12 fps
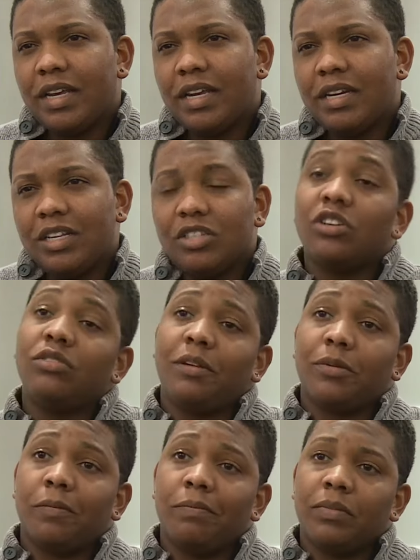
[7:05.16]
It needs to go
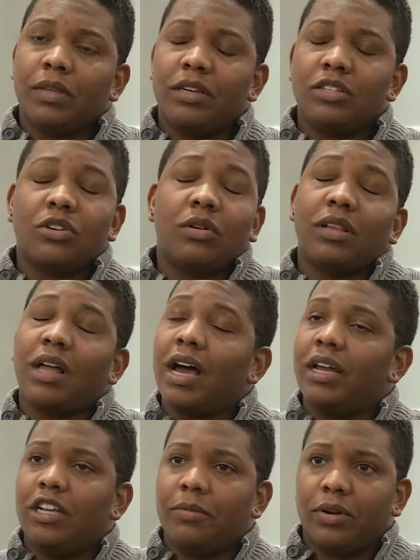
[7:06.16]
deeper. It needs to go a
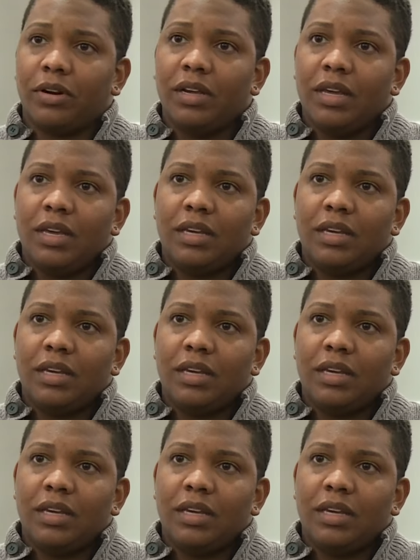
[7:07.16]
lot deeper.